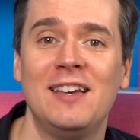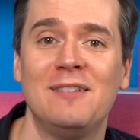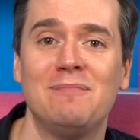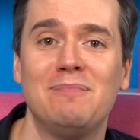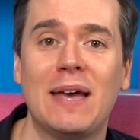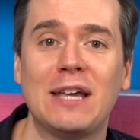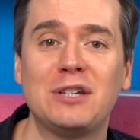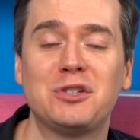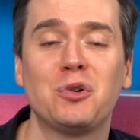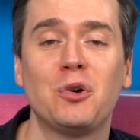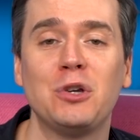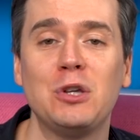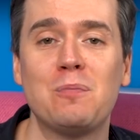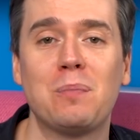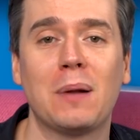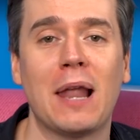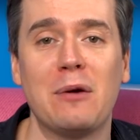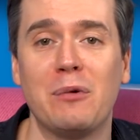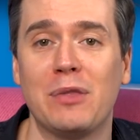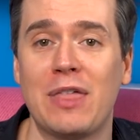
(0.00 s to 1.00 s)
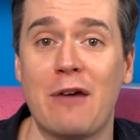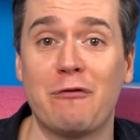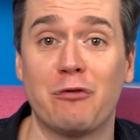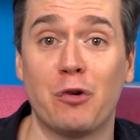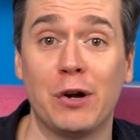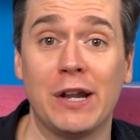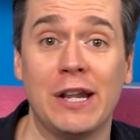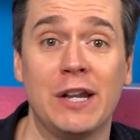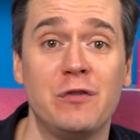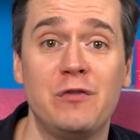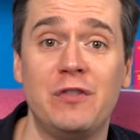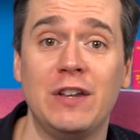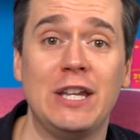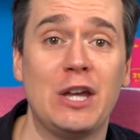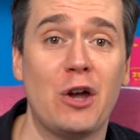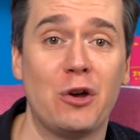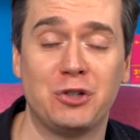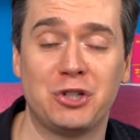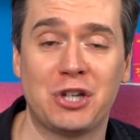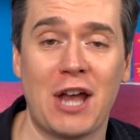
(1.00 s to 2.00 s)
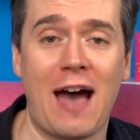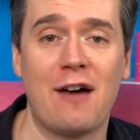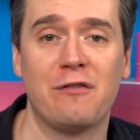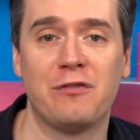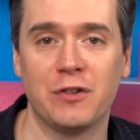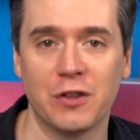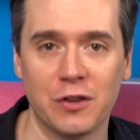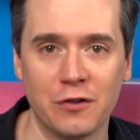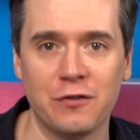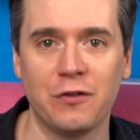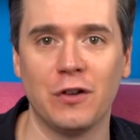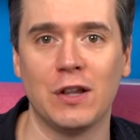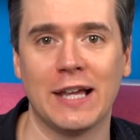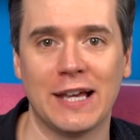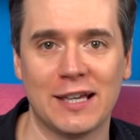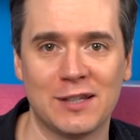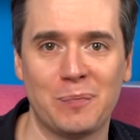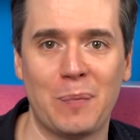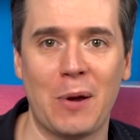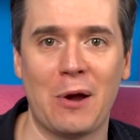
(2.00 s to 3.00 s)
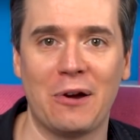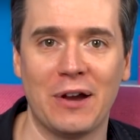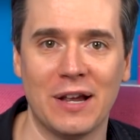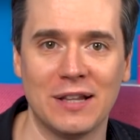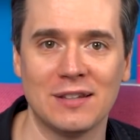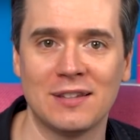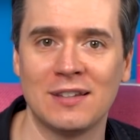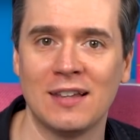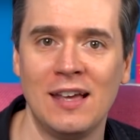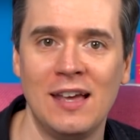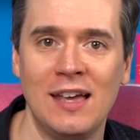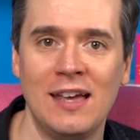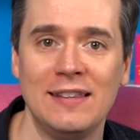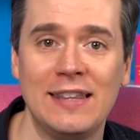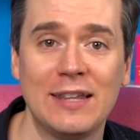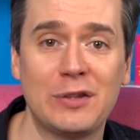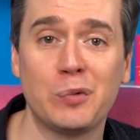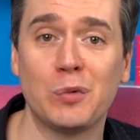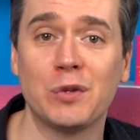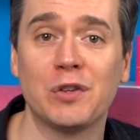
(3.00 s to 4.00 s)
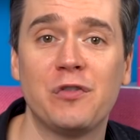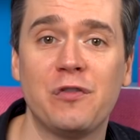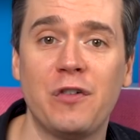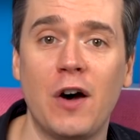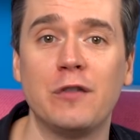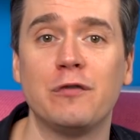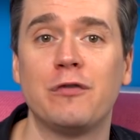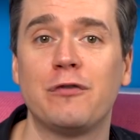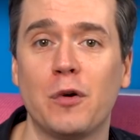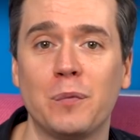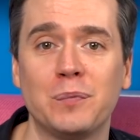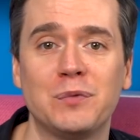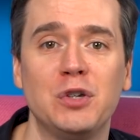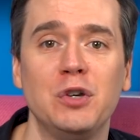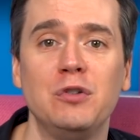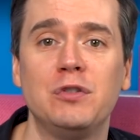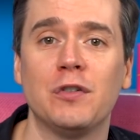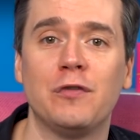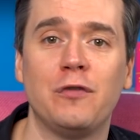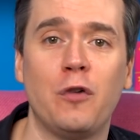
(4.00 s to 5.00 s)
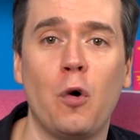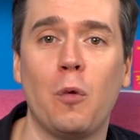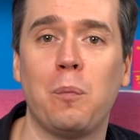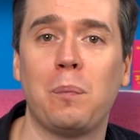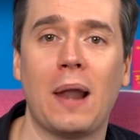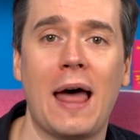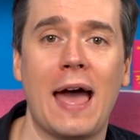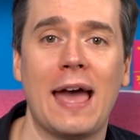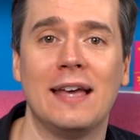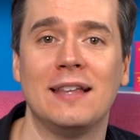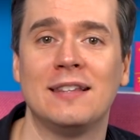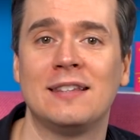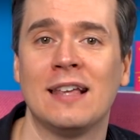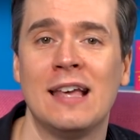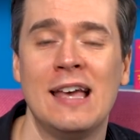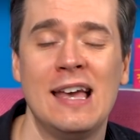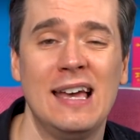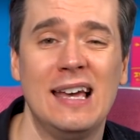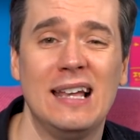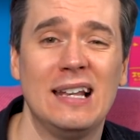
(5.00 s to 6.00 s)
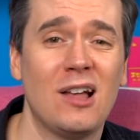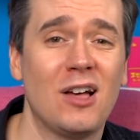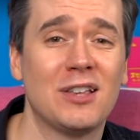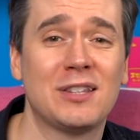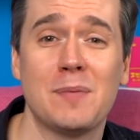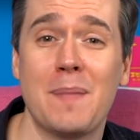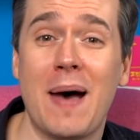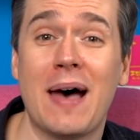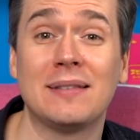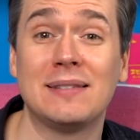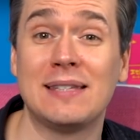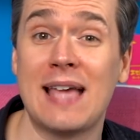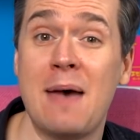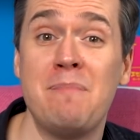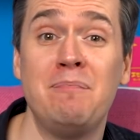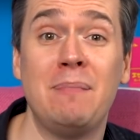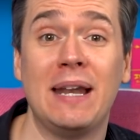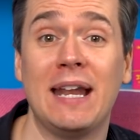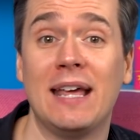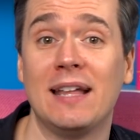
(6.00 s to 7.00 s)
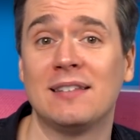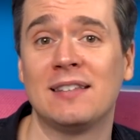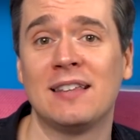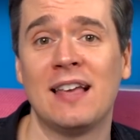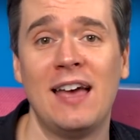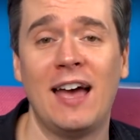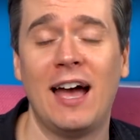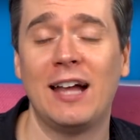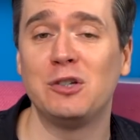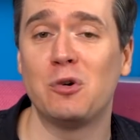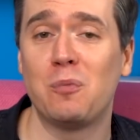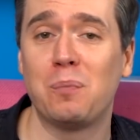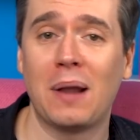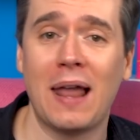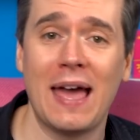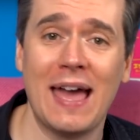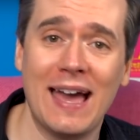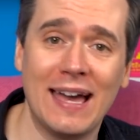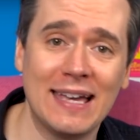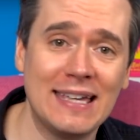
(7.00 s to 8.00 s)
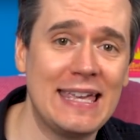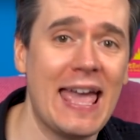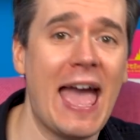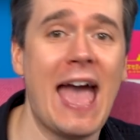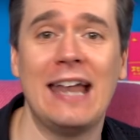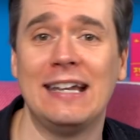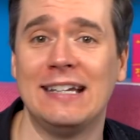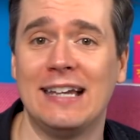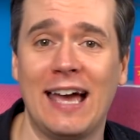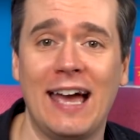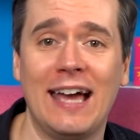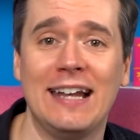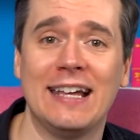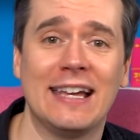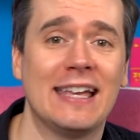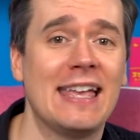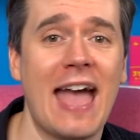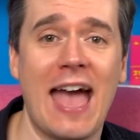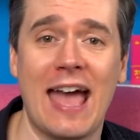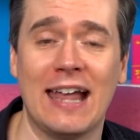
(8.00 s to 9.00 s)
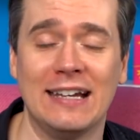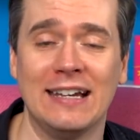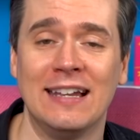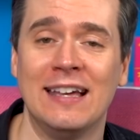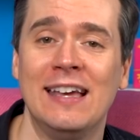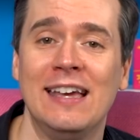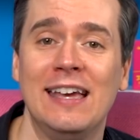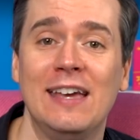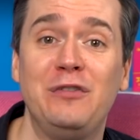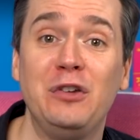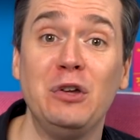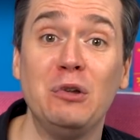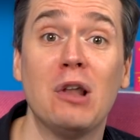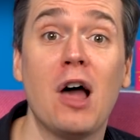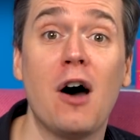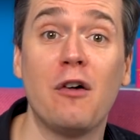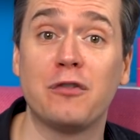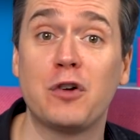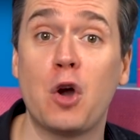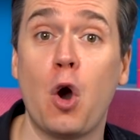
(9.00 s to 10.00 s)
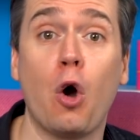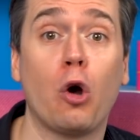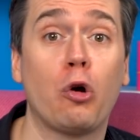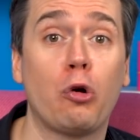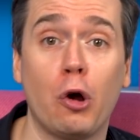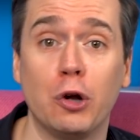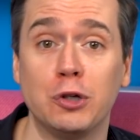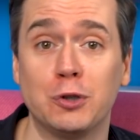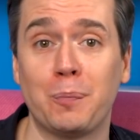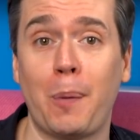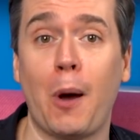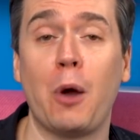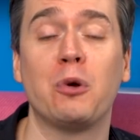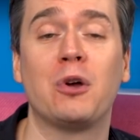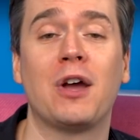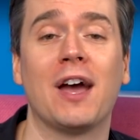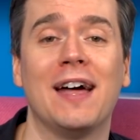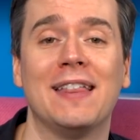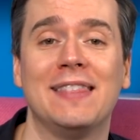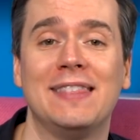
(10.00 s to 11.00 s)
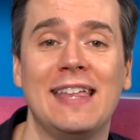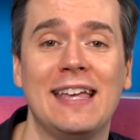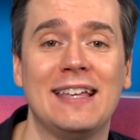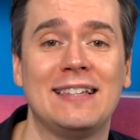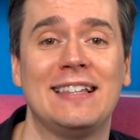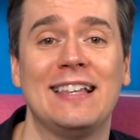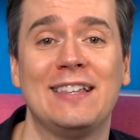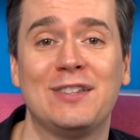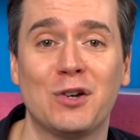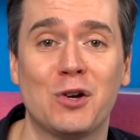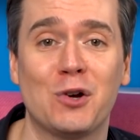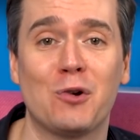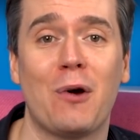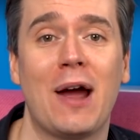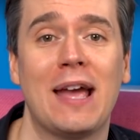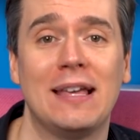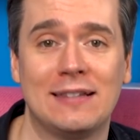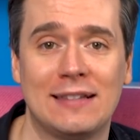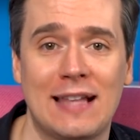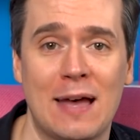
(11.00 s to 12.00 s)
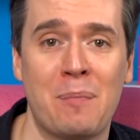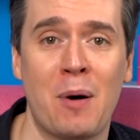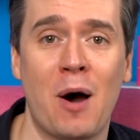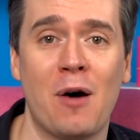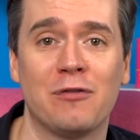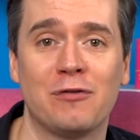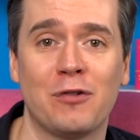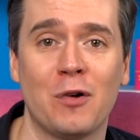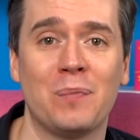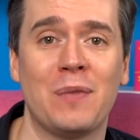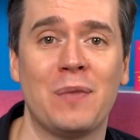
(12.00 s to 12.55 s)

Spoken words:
Make sure you play with everyone in a video chat for the full experience. This one's fun from 2 to 4 players. It lasts about 10 minutes and you'll play it again and again. If you love cockroach poker, this is a great step up from